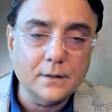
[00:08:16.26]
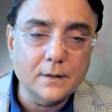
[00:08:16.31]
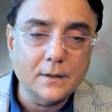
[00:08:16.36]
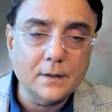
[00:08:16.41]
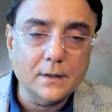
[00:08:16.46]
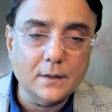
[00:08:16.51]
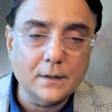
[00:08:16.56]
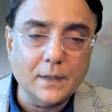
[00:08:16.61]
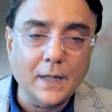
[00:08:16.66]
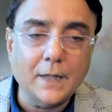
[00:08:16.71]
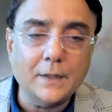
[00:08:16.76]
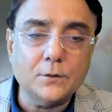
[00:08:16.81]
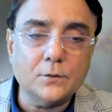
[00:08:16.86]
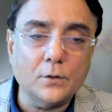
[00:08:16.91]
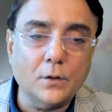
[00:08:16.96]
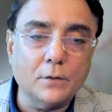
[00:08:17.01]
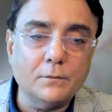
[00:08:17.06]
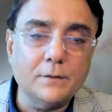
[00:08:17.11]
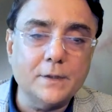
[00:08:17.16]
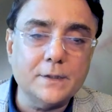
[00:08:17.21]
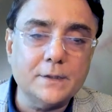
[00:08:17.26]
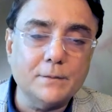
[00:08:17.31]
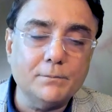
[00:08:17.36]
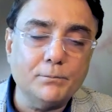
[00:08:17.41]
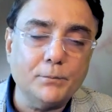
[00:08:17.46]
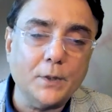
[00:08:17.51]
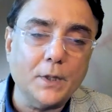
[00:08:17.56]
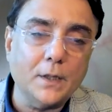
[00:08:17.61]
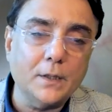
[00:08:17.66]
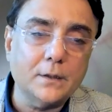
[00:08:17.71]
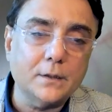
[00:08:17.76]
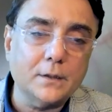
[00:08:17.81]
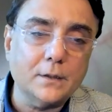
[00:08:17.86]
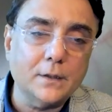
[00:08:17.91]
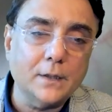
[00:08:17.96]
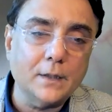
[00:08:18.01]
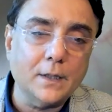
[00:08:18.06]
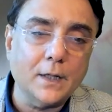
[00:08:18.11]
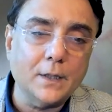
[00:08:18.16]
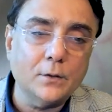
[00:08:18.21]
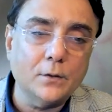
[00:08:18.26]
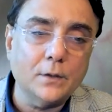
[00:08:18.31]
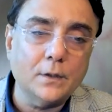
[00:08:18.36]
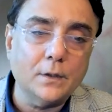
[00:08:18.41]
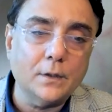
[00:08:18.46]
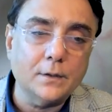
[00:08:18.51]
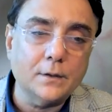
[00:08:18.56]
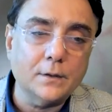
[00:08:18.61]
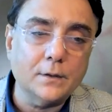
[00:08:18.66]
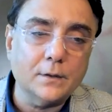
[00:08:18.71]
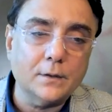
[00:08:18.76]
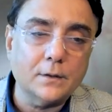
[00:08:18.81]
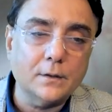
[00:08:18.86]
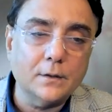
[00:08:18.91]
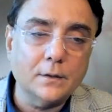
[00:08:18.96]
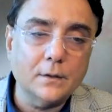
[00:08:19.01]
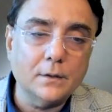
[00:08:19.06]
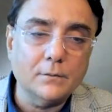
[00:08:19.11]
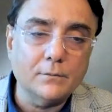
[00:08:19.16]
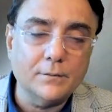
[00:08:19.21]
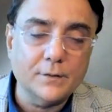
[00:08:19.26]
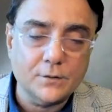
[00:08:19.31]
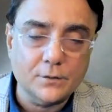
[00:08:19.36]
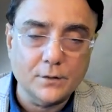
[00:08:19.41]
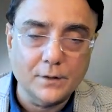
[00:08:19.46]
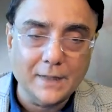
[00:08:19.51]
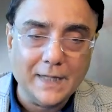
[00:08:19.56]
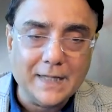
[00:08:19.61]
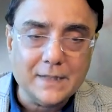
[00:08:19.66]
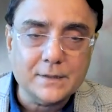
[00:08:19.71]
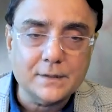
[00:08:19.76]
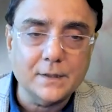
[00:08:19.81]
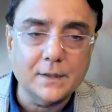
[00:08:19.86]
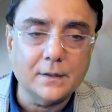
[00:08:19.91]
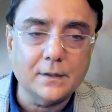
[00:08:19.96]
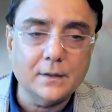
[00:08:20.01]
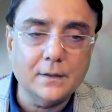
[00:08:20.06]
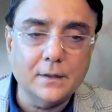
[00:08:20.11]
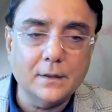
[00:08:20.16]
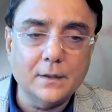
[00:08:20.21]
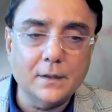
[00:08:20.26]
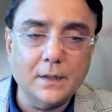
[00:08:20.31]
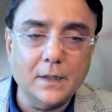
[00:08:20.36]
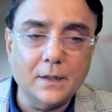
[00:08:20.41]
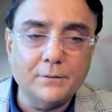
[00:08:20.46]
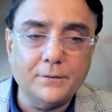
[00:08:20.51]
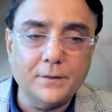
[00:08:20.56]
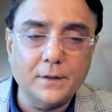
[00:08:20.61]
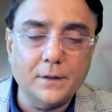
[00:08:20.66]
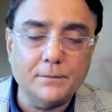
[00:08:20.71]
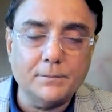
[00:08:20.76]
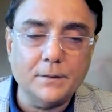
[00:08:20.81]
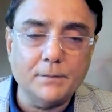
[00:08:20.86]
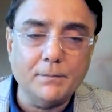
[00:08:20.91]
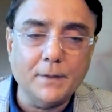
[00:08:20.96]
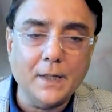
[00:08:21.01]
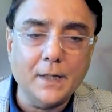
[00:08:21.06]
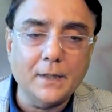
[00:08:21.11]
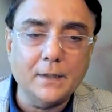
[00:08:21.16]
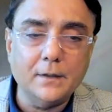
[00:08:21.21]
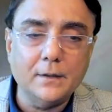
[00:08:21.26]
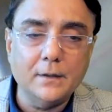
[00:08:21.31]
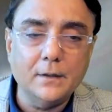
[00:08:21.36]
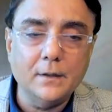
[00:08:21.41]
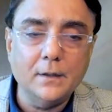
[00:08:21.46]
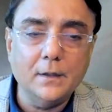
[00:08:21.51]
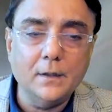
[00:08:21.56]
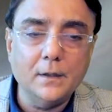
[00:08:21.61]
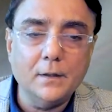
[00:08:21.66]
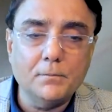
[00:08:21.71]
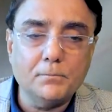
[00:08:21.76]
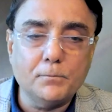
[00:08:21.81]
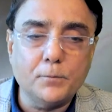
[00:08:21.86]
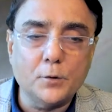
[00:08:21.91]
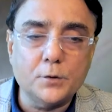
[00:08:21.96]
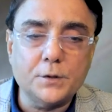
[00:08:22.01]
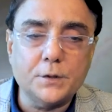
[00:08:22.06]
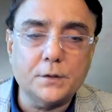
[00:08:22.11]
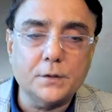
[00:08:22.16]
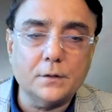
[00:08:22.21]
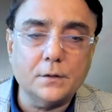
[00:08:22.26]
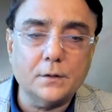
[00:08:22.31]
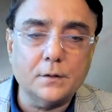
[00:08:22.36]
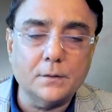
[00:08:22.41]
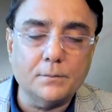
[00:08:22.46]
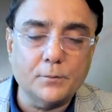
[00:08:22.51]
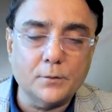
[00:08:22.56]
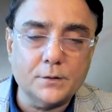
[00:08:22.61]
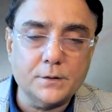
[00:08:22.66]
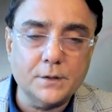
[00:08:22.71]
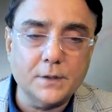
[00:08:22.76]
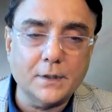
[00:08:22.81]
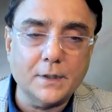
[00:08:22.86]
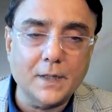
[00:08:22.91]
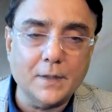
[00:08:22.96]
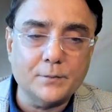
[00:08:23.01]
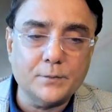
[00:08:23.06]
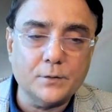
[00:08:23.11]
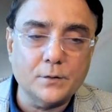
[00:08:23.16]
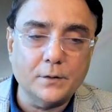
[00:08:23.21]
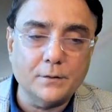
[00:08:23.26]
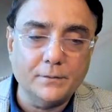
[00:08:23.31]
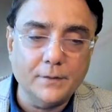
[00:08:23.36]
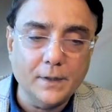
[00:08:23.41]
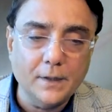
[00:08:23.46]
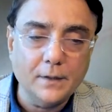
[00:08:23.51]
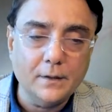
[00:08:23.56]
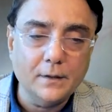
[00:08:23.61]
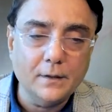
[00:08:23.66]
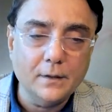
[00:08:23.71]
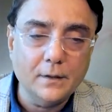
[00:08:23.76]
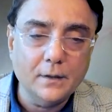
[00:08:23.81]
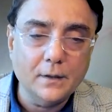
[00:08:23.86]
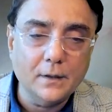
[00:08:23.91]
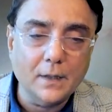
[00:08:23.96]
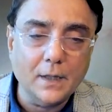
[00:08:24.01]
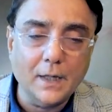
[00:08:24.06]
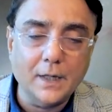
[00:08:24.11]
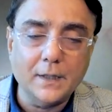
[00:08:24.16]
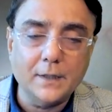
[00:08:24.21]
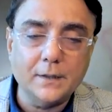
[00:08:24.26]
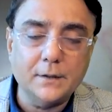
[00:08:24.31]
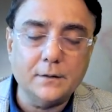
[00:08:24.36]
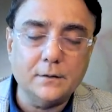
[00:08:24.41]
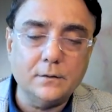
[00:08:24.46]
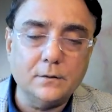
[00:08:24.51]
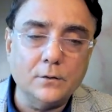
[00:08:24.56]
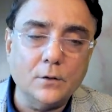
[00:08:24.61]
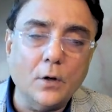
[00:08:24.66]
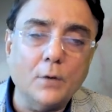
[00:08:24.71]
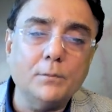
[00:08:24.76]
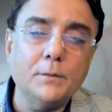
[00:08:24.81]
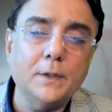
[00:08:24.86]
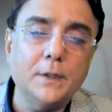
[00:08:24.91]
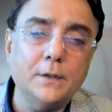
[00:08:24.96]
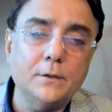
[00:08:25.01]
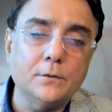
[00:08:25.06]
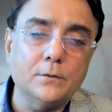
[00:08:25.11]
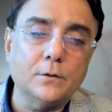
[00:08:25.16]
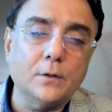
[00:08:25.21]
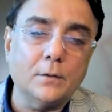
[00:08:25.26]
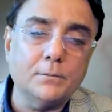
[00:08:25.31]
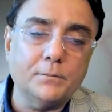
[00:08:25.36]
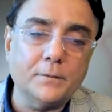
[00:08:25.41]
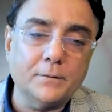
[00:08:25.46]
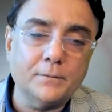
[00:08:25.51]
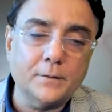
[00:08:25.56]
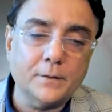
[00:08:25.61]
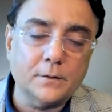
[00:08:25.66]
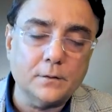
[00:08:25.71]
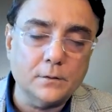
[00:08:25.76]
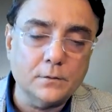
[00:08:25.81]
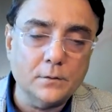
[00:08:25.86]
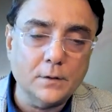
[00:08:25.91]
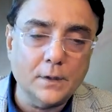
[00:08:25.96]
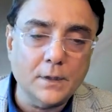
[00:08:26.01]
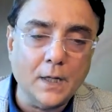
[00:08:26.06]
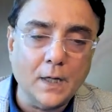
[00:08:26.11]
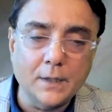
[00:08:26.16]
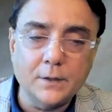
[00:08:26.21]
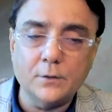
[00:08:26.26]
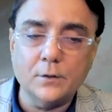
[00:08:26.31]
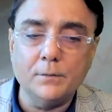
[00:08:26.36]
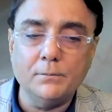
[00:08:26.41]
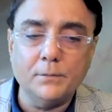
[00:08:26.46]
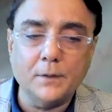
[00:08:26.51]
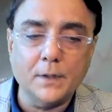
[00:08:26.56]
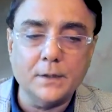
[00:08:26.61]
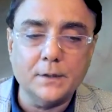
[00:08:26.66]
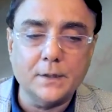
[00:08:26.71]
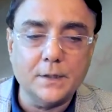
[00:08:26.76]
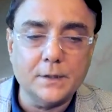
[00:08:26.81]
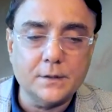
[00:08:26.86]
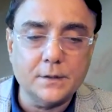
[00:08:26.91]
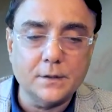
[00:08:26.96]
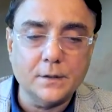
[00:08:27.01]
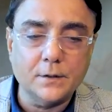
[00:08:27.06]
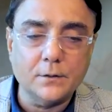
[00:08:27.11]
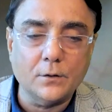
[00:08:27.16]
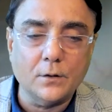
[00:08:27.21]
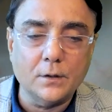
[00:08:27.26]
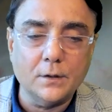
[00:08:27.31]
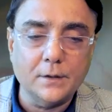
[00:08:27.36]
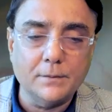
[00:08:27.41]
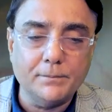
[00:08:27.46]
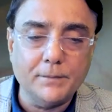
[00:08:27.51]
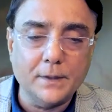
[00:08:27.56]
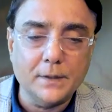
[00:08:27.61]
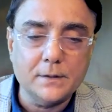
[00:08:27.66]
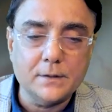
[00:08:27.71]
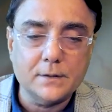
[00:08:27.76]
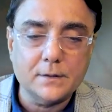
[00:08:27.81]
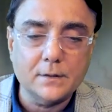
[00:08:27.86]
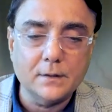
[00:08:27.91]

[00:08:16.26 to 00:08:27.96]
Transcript: like to always implant an IOL under viscoelastic, I fill up the bag, push the posterior capsule away. I normally do not prefer to do a hydroimplantation. It all depends,